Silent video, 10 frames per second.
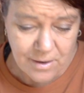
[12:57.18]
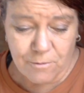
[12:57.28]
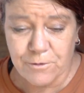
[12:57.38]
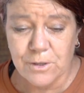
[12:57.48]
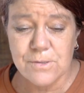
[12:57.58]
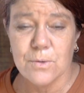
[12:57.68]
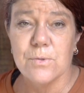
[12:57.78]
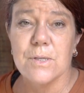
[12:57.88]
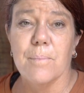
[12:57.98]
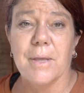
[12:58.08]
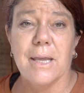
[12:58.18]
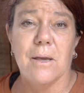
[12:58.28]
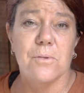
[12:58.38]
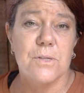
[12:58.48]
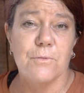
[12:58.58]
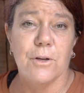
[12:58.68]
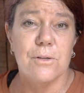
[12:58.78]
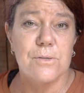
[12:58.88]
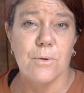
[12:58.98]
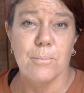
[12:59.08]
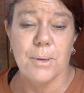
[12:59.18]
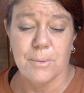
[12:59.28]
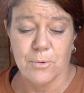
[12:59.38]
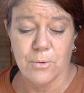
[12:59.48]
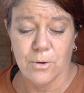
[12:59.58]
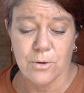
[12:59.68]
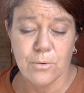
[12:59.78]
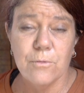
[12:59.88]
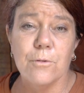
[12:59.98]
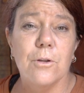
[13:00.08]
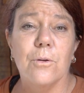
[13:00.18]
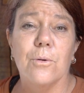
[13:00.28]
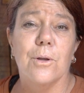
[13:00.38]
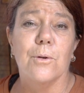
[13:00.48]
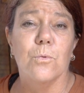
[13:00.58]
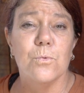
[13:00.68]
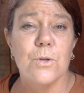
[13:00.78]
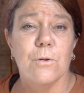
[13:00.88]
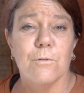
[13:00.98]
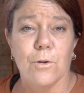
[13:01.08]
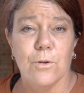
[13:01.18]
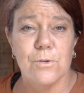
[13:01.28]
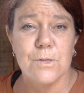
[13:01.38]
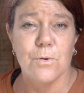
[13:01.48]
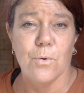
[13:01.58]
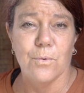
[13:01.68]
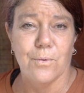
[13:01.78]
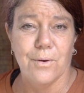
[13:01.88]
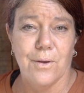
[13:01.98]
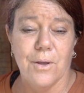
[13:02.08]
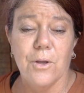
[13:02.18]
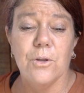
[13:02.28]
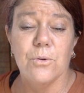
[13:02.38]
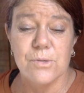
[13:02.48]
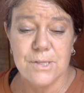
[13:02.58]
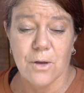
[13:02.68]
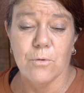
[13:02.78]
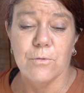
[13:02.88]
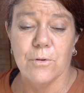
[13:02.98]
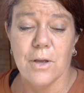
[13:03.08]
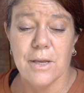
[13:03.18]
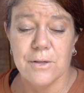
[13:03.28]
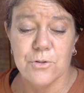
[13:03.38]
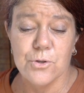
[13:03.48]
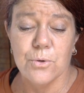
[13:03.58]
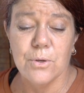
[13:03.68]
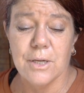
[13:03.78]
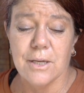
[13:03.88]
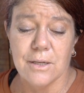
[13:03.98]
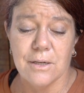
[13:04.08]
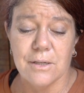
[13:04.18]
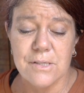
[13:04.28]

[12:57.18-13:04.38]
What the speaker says: Focus on something else. Focus on people who are good for you, and also focus on yourself and tuning in and